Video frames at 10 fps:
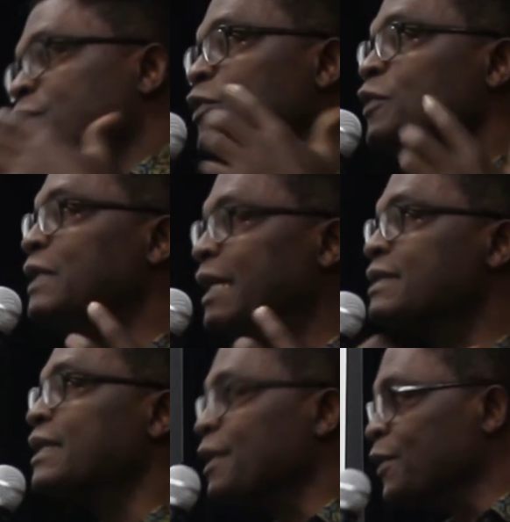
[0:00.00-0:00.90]
do
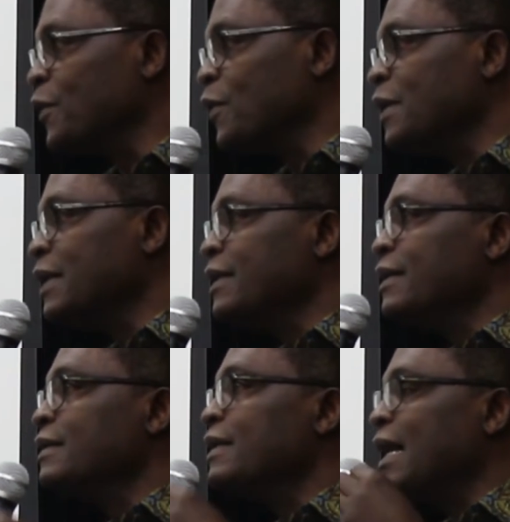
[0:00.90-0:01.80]
yes and no,
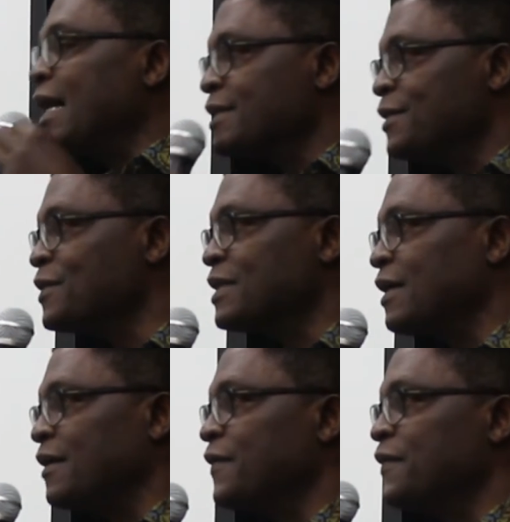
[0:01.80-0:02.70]
ask
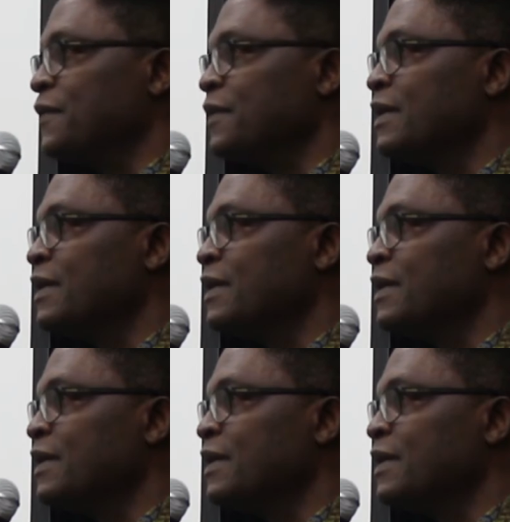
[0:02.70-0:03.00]
yourself,